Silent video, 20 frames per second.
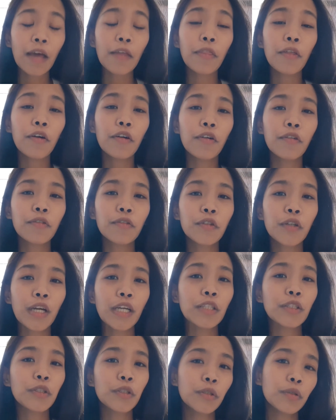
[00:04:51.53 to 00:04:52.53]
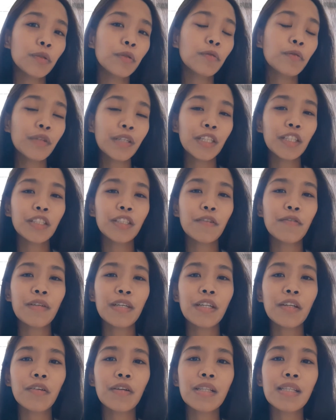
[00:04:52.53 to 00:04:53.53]
thought of trying to finish the
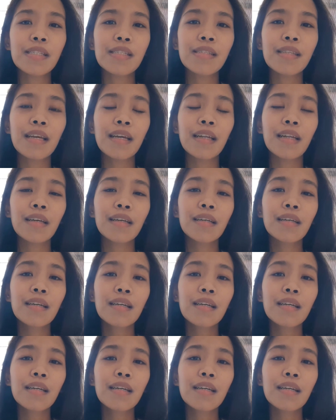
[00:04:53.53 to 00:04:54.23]
video instead.